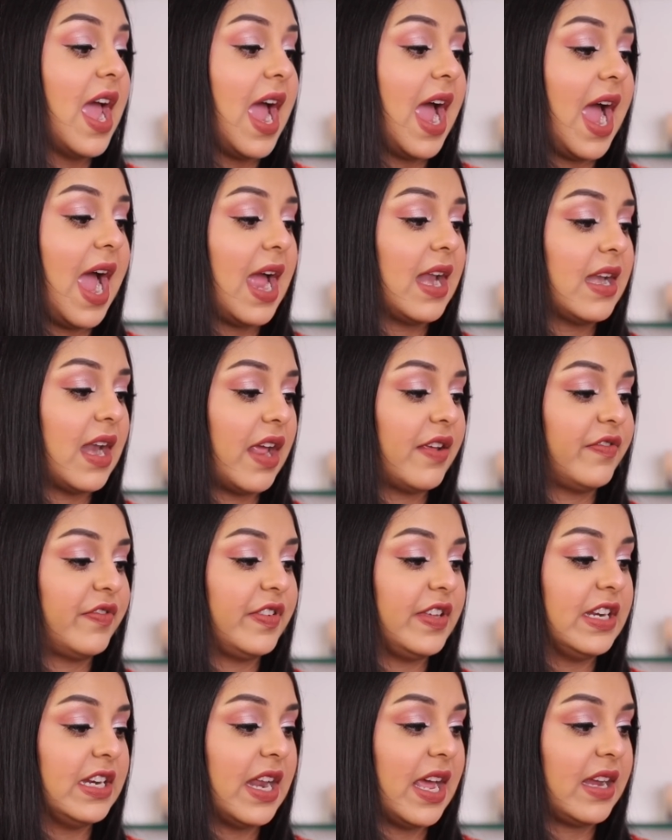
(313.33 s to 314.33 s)
And I
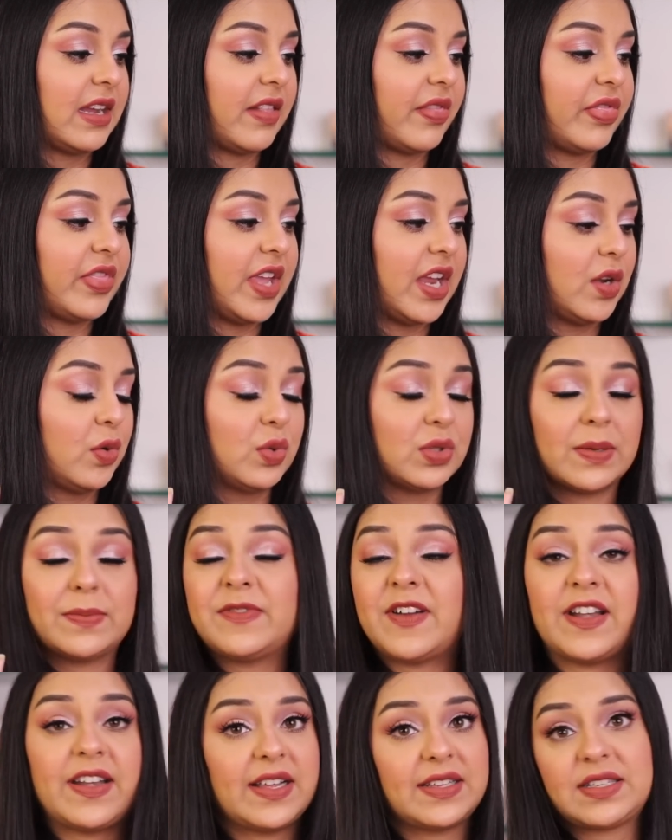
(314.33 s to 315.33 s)
feel like they do some
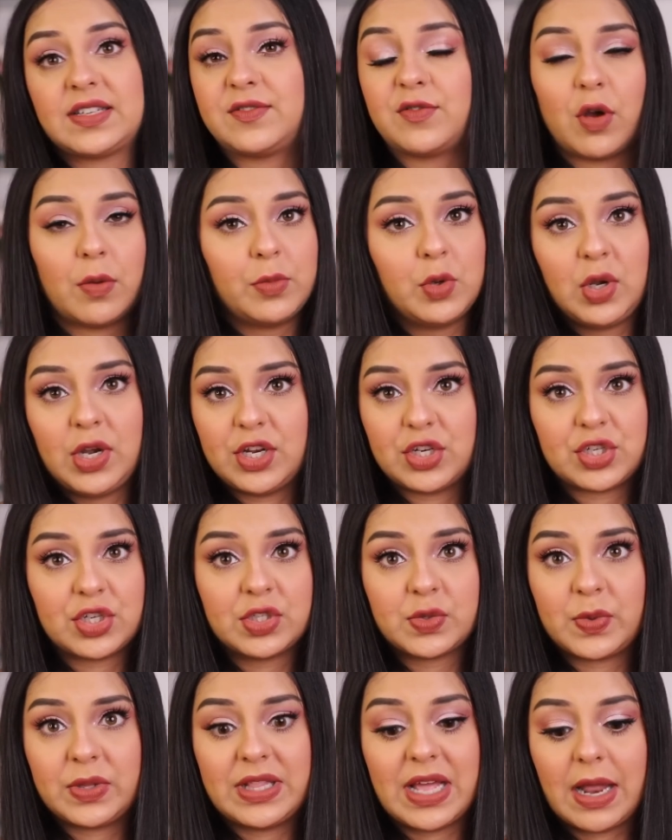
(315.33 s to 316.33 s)
fantastic
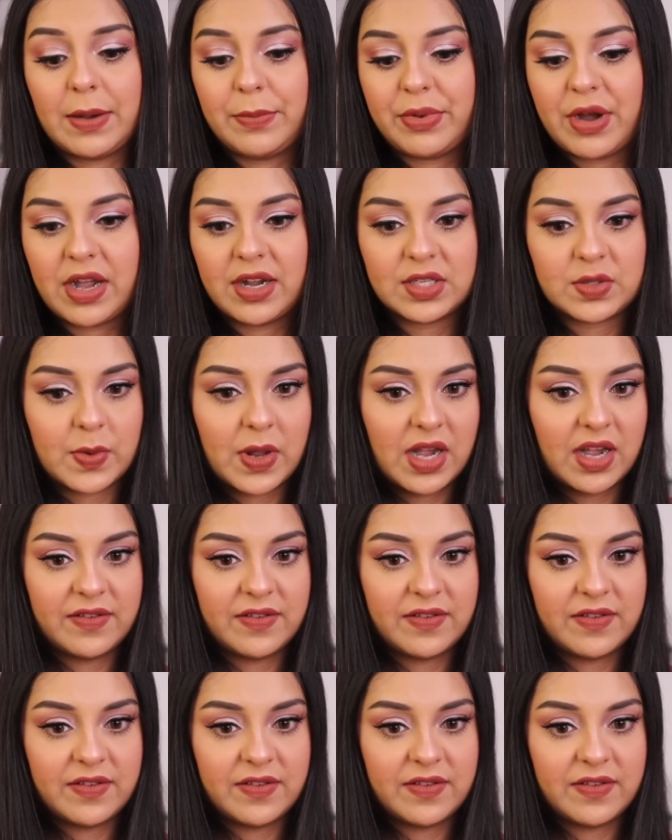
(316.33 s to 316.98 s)
formulations with that brand as well.